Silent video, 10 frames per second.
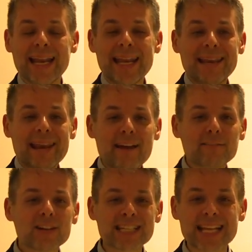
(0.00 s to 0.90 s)

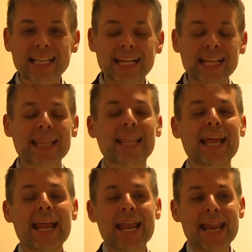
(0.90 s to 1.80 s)
never said any,
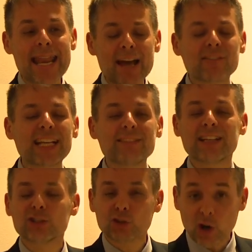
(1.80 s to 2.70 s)
never
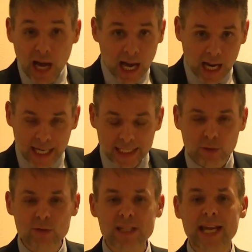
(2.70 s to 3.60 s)
even
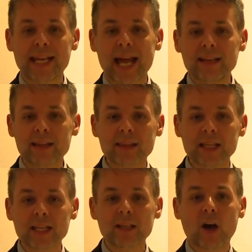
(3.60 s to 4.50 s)
tried to say
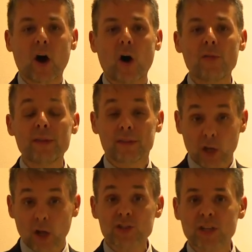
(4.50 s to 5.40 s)
anything on the
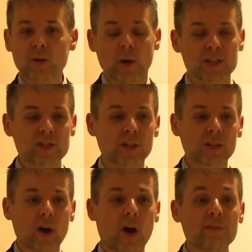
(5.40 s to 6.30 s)
theological
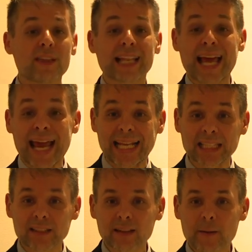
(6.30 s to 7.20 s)
question of the
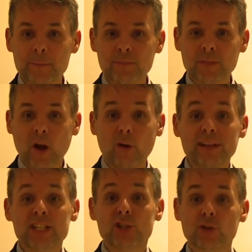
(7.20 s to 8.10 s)
land
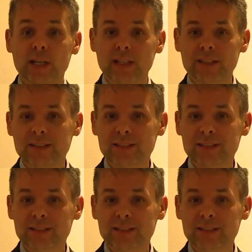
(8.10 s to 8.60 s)
of Israel.